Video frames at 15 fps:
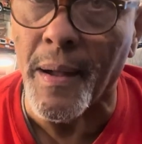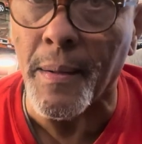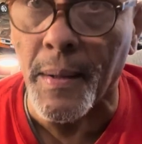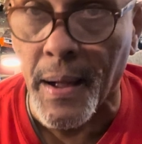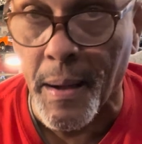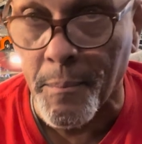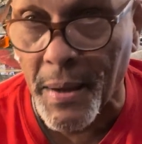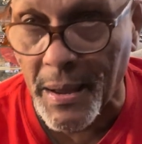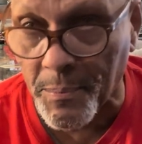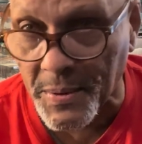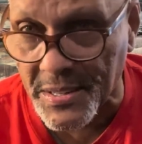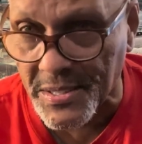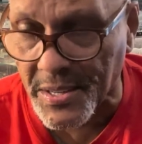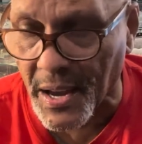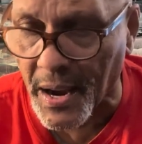I may be
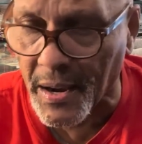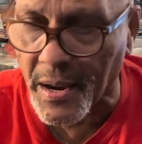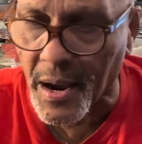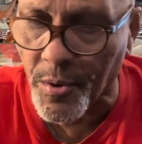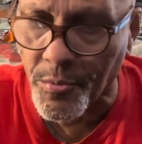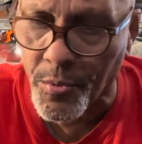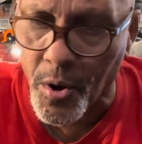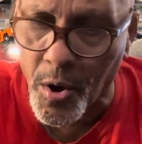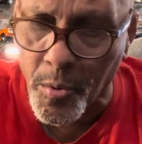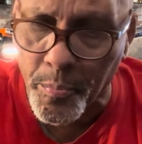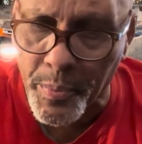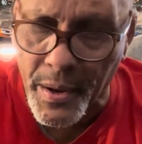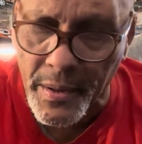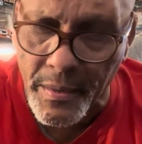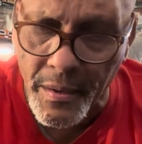saying that wrong,
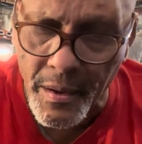but